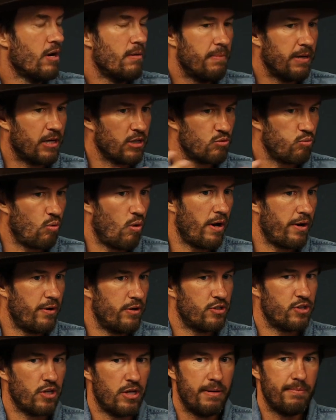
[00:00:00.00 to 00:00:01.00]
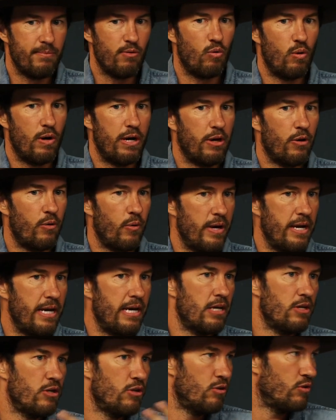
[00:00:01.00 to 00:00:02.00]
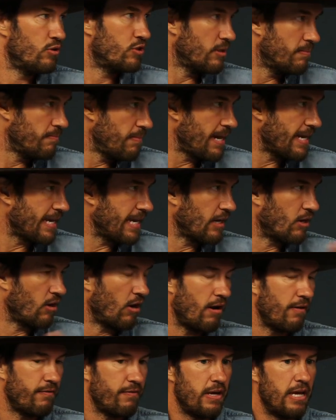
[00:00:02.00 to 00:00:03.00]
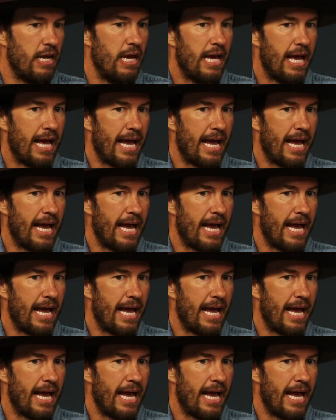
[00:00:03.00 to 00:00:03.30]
because water is the number one ingredient used in making coffee.